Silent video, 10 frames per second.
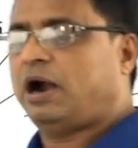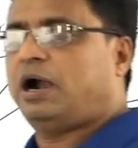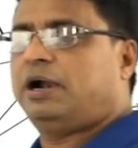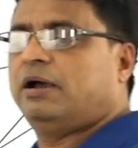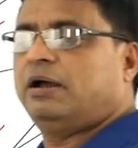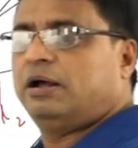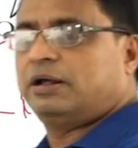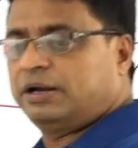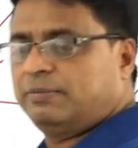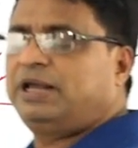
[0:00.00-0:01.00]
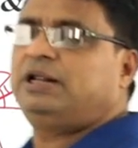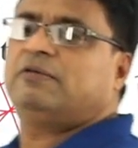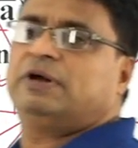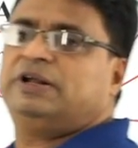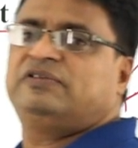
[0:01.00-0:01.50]
and
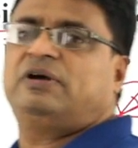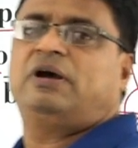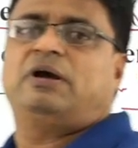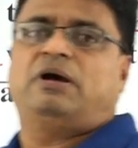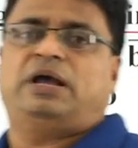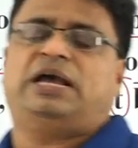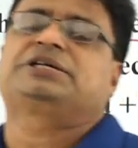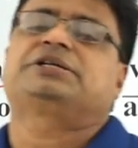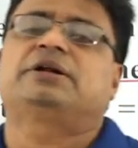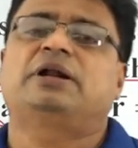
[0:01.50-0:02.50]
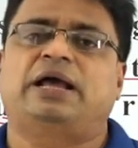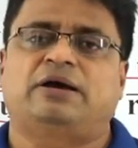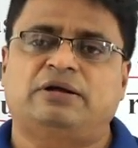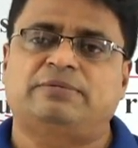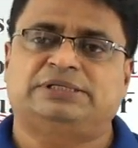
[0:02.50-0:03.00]
remaining one is external
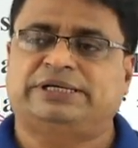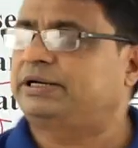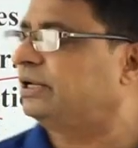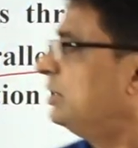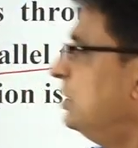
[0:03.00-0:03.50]
angular bisector.